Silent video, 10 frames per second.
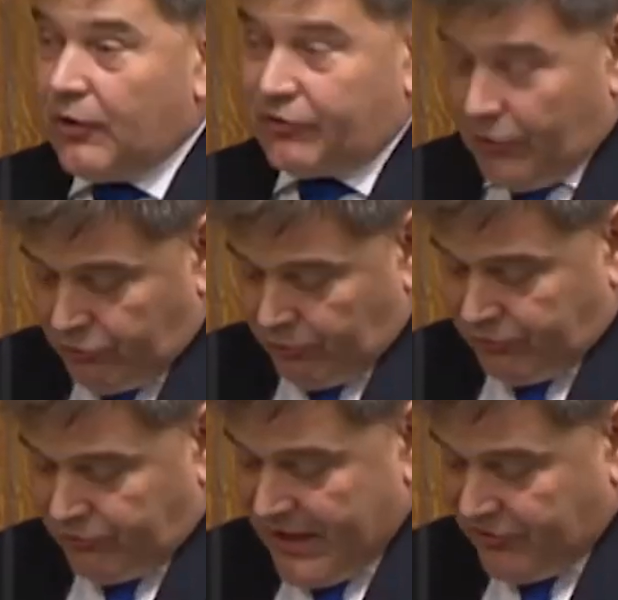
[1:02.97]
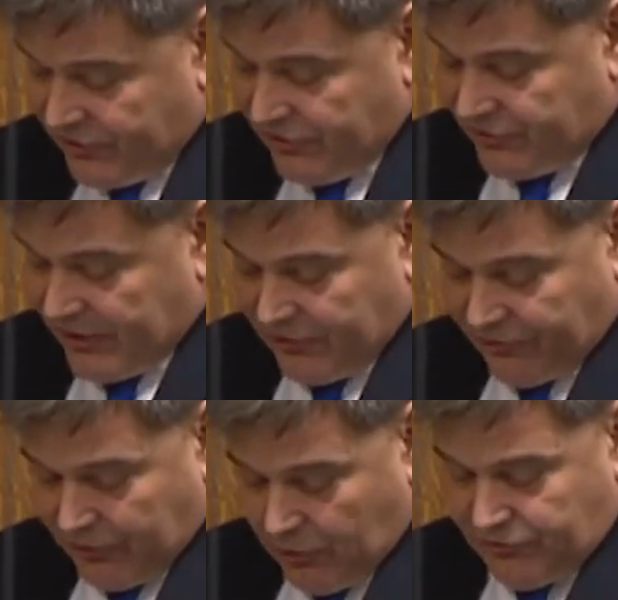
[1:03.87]
Social transitioning is
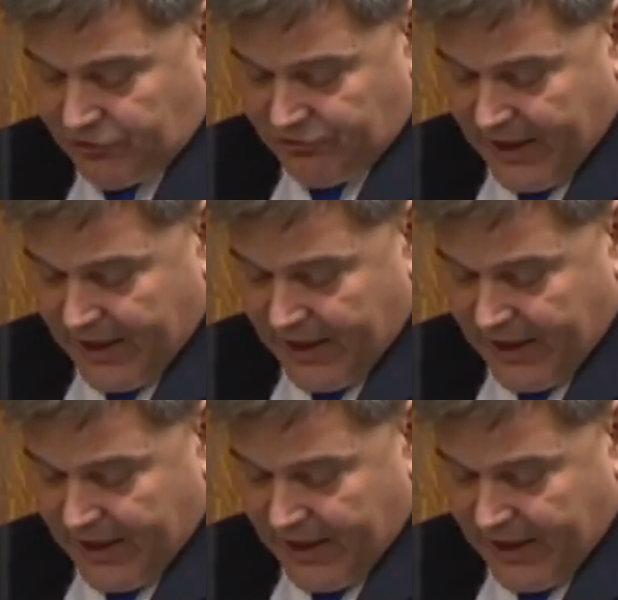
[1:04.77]
the conscious